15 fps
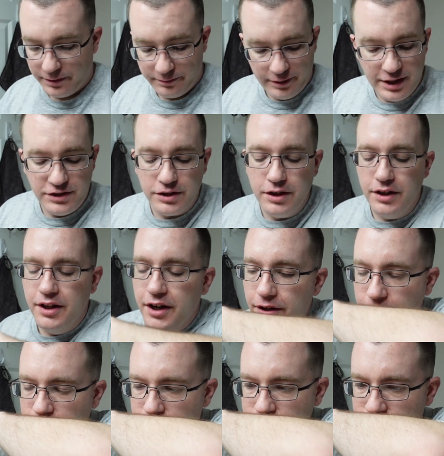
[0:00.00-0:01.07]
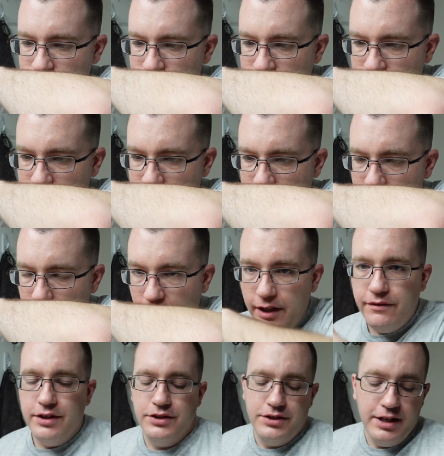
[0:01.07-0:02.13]
It's good though.
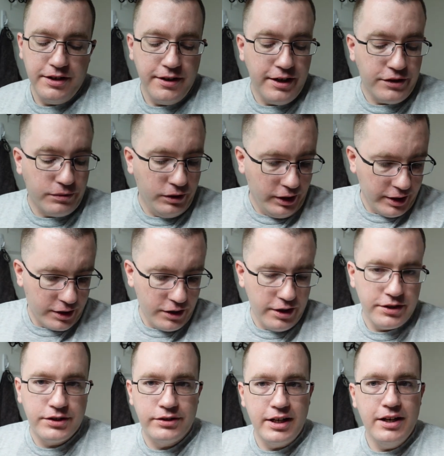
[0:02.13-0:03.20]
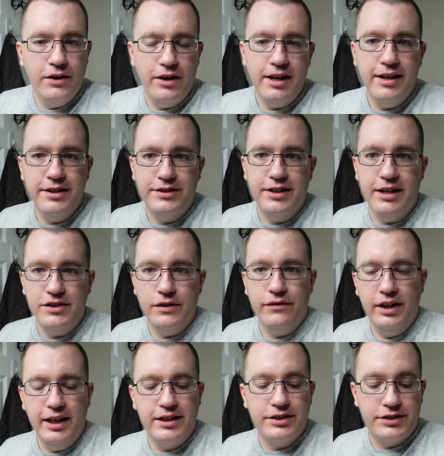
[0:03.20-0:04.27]
Love the scent of this. Really good cedar and incense. If
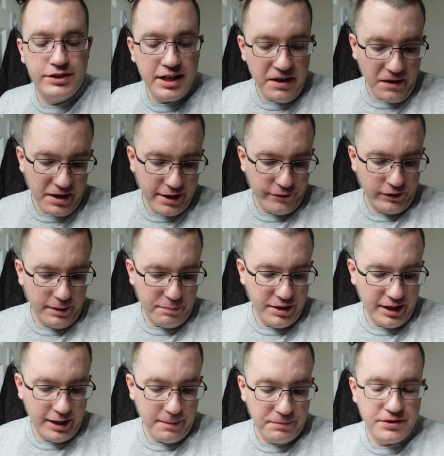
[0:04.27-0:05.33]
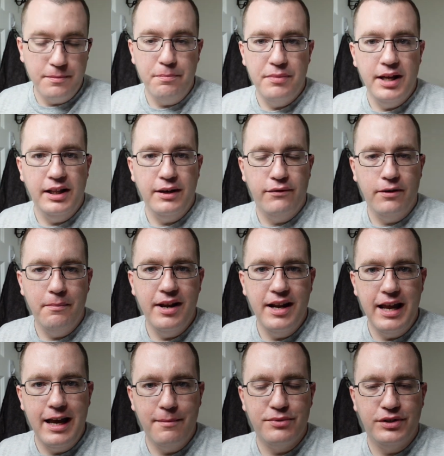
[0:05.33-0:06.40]
you like cedar, definitely pick up some Bentley for
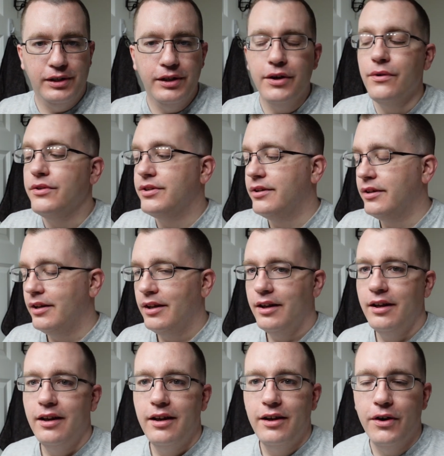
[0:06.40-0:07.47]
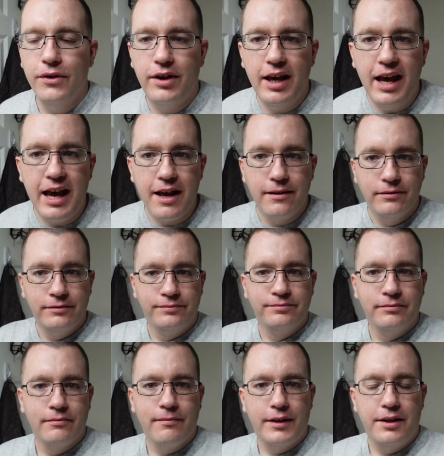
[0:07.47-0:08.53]
Men Absolute. Okay,
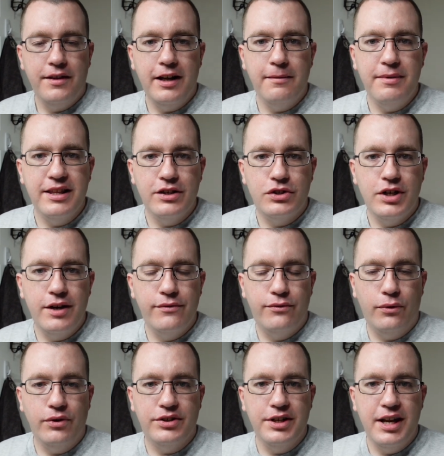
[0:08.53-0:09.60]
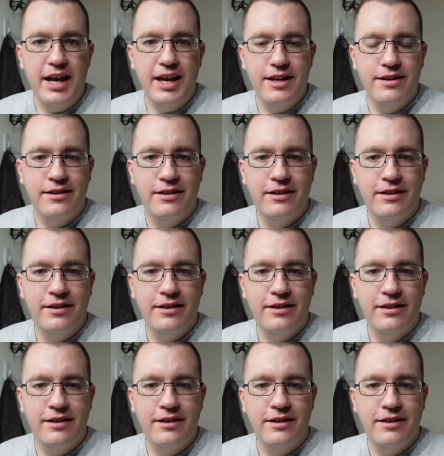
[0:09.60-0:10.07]
That'll be the shave for today.